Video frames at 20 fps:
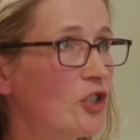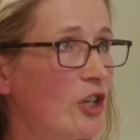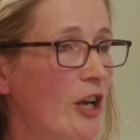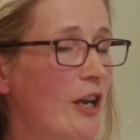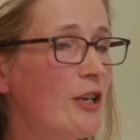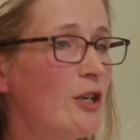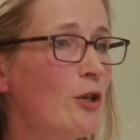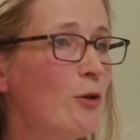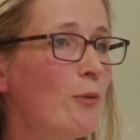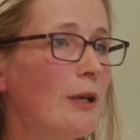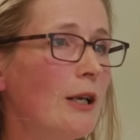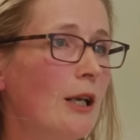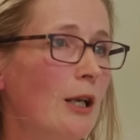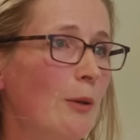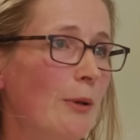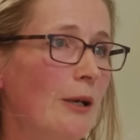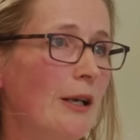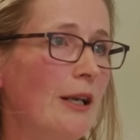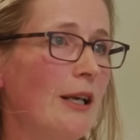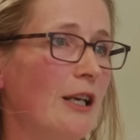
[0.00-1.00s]
genuinely
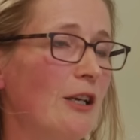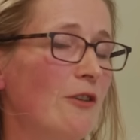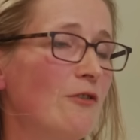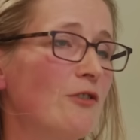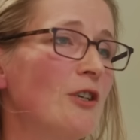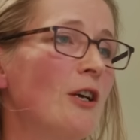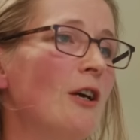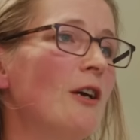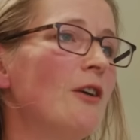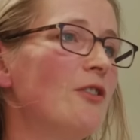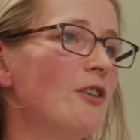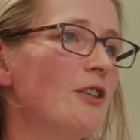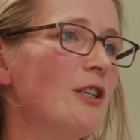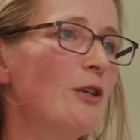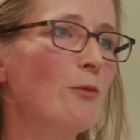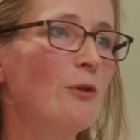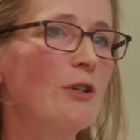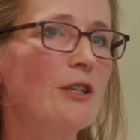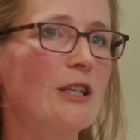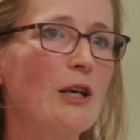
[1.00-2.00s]
believed that
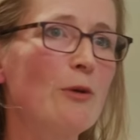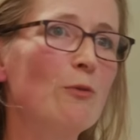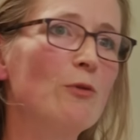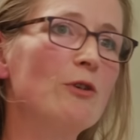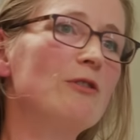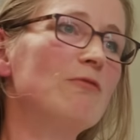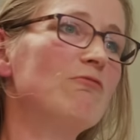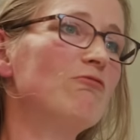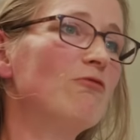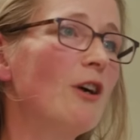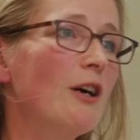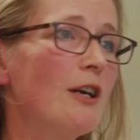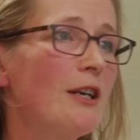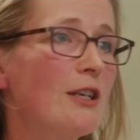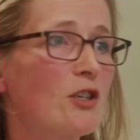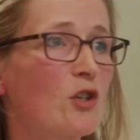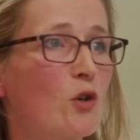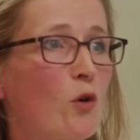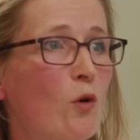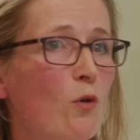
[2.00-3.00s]
it would it would
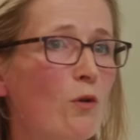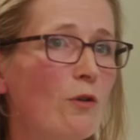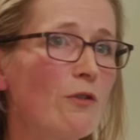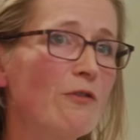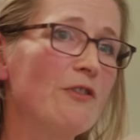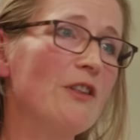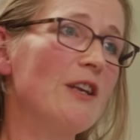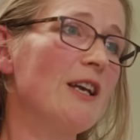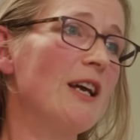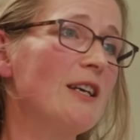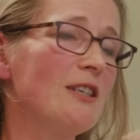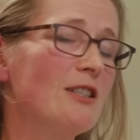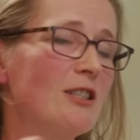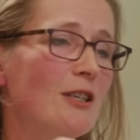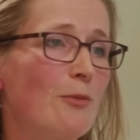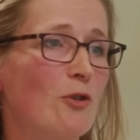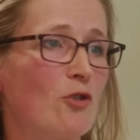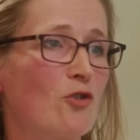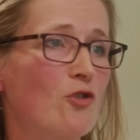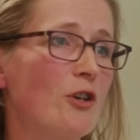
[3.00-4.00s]
right all of the
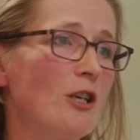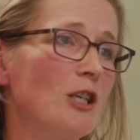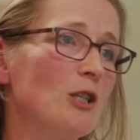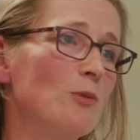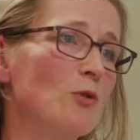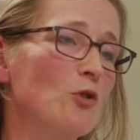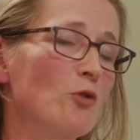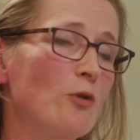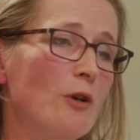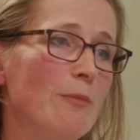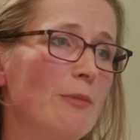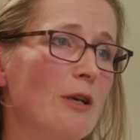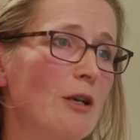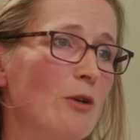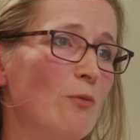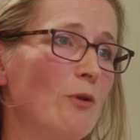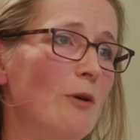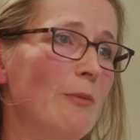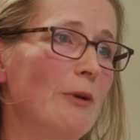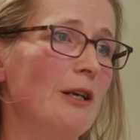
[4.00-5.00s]
asymmetries between men
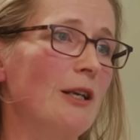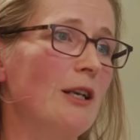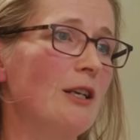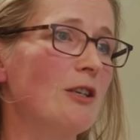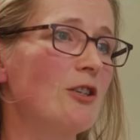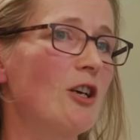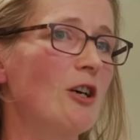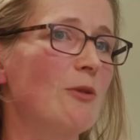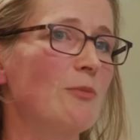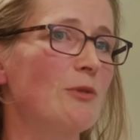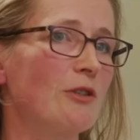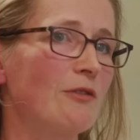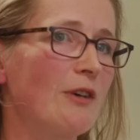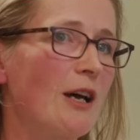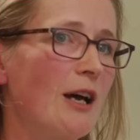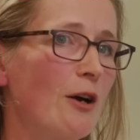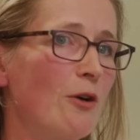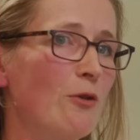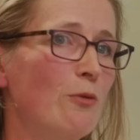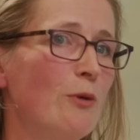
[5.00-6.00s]
and women in terms of
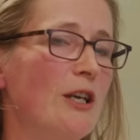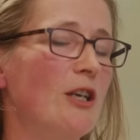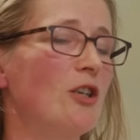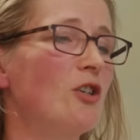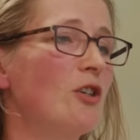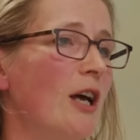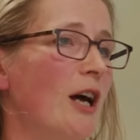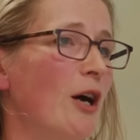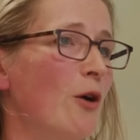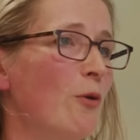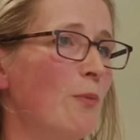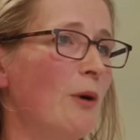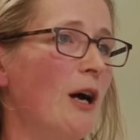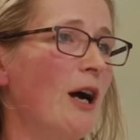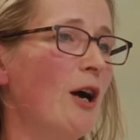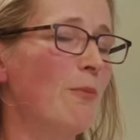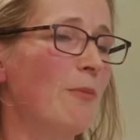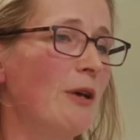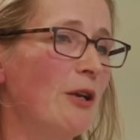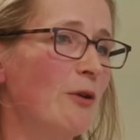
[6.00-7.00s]
how we and how
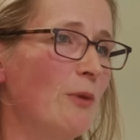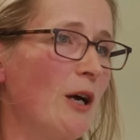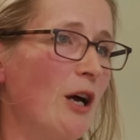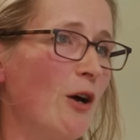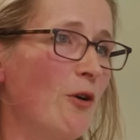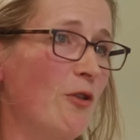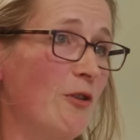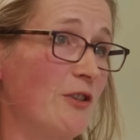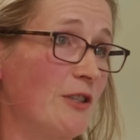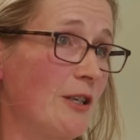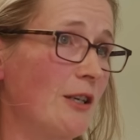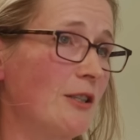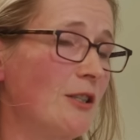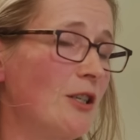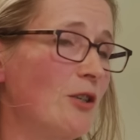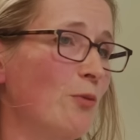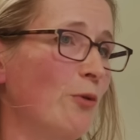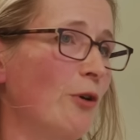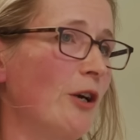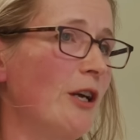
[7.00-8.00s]
how men how the
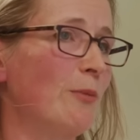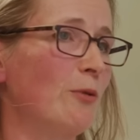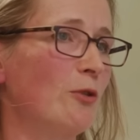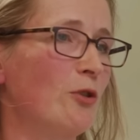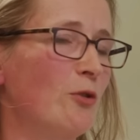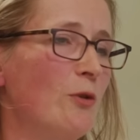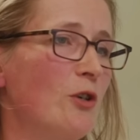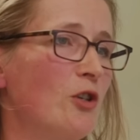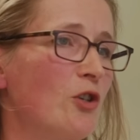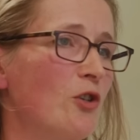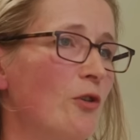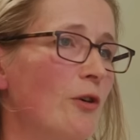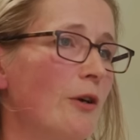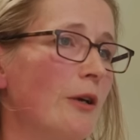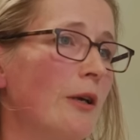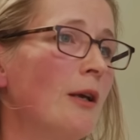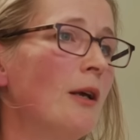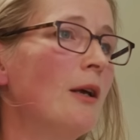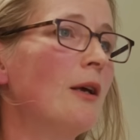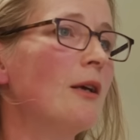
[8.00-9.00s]
sexes were able to
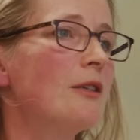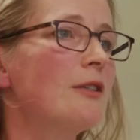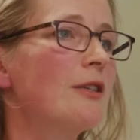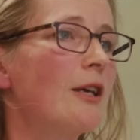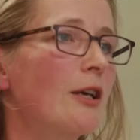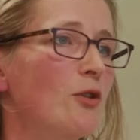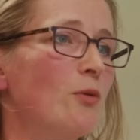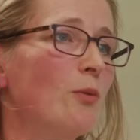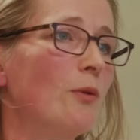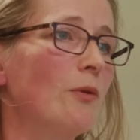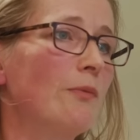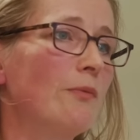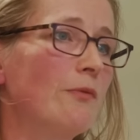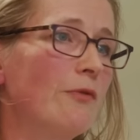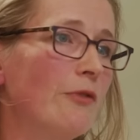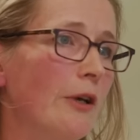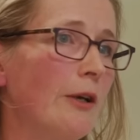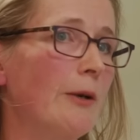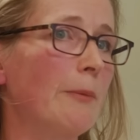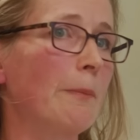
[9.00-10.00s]
enjoy sexual
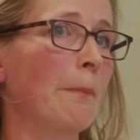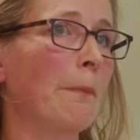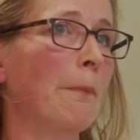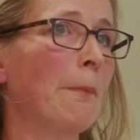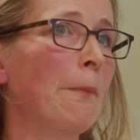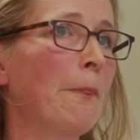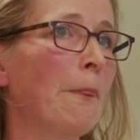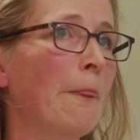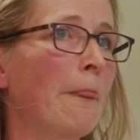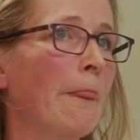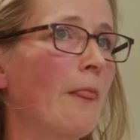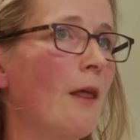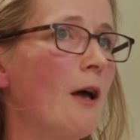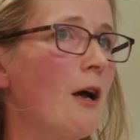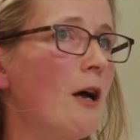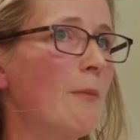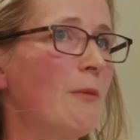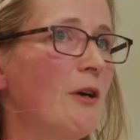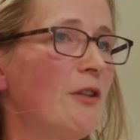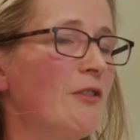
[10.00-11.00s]
freedom,
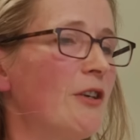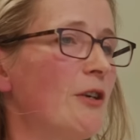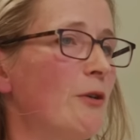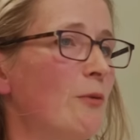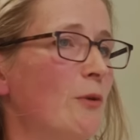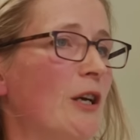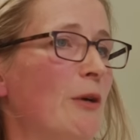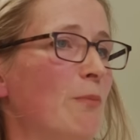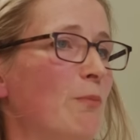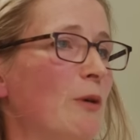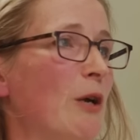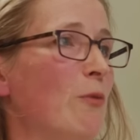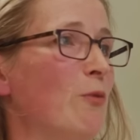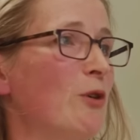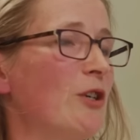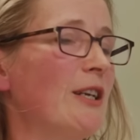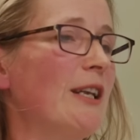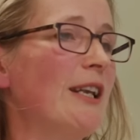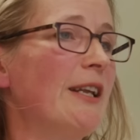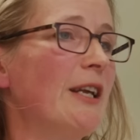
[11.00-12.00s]
um, and that it, it, it
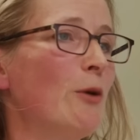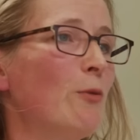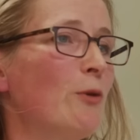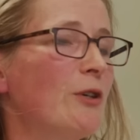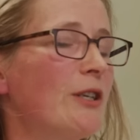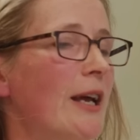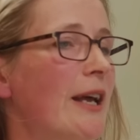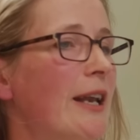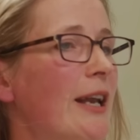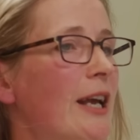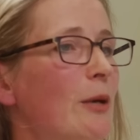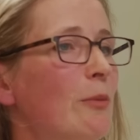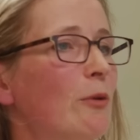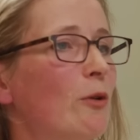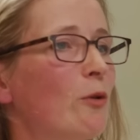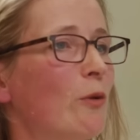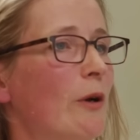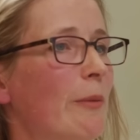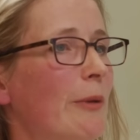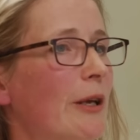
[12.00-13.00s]
would it would
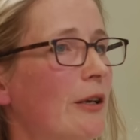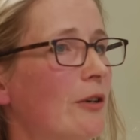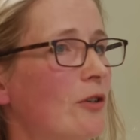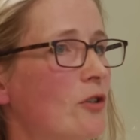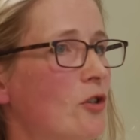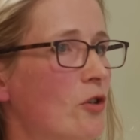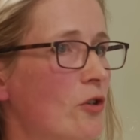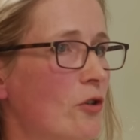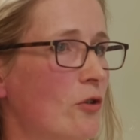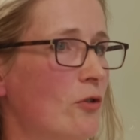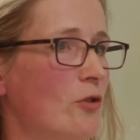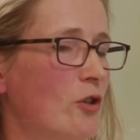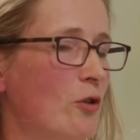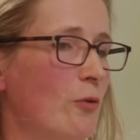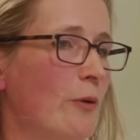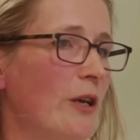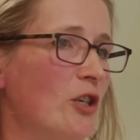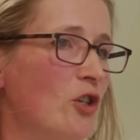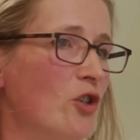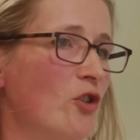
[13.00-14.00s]
enable women to
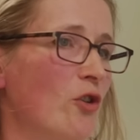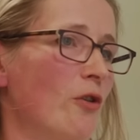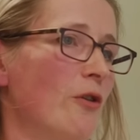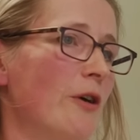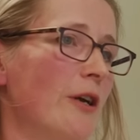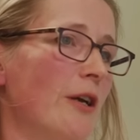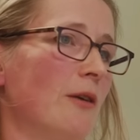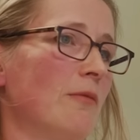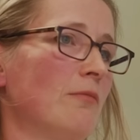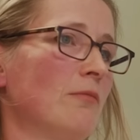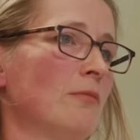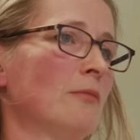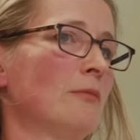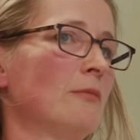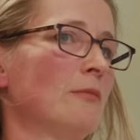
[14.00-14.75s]
to enjoy